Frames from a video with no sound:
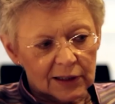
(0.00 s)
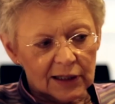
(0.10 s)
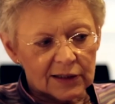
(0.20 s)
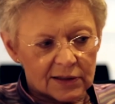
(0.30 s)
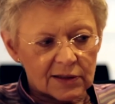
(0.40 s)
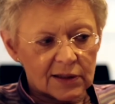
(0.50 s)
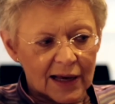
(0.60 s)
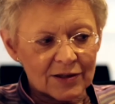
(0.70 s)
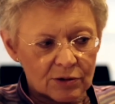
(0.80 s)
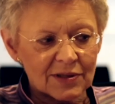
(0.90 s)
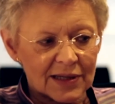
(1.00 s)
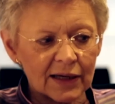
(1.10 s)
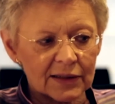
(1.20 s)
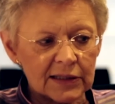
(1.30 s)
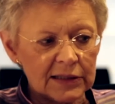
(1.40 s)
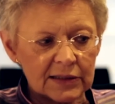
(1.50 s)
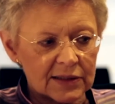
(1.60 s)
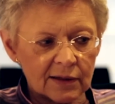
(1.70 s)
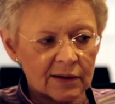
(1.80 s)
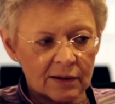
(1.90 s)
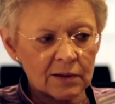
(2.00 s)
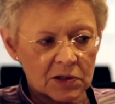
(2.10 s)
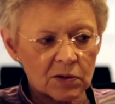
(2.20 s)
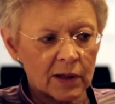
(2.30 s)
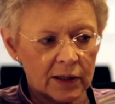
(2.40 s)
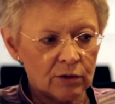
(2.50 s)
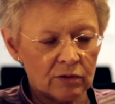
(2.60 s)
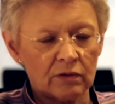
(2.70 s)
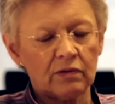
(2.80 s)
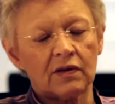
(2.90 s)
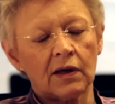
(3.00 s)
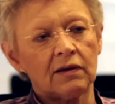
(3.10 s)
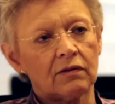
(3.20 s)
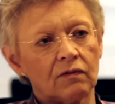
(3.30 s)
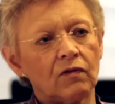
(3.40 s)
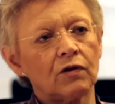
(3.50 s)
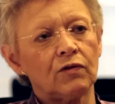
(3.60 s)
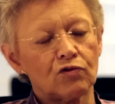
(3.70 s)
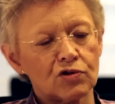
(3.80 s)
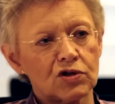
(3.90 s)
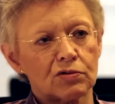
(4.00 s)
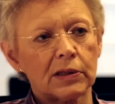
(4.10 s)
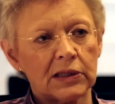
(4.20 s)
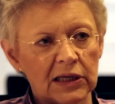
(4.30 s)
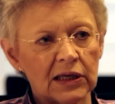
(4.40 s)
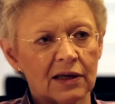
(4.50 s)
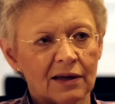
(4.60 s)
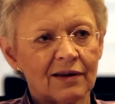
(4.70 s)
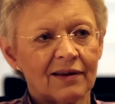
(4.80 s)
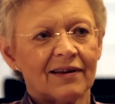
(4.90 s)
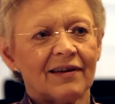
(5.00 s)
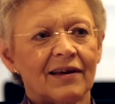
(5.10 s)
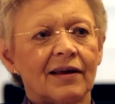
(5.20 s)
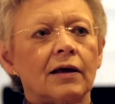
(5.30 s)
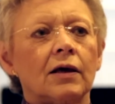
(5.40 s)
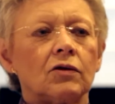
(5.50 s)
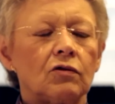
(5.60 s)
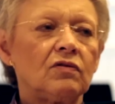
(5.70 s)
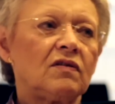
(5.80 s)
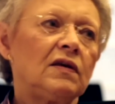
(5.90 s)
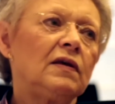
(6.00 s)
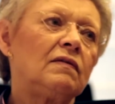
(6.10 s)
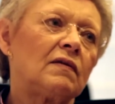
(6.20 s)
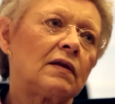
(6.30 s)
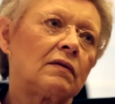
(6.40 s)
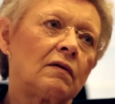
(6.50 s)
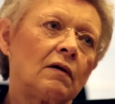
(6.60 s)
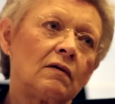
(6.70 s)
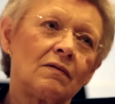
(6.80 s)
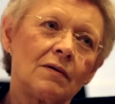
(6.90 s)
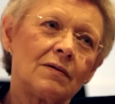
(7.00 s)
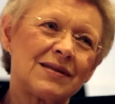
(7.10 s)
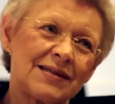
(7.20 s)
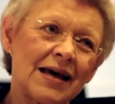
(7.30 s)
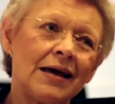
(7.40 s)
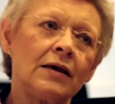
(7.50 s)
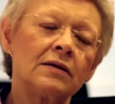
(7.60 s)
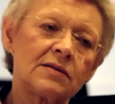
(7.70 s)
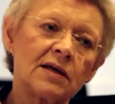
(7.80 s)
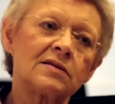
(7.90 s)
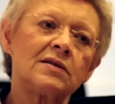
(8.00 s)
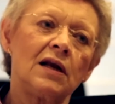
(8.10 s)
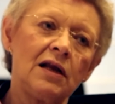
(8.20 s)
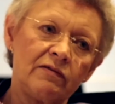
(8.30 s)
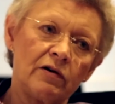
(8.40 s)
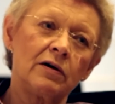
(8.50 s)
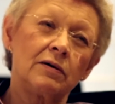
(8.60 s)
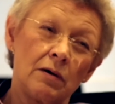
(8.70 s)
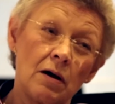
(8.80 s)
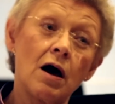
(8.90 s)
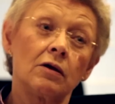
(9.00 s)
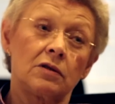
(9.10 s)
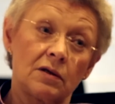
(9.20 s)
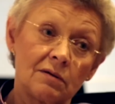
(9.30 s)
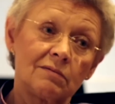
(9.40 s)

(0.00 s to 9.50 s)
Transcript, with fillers: It's, as a scientist uh, also, I used to say it's very frustrating to see that uh, science has delivered a lot,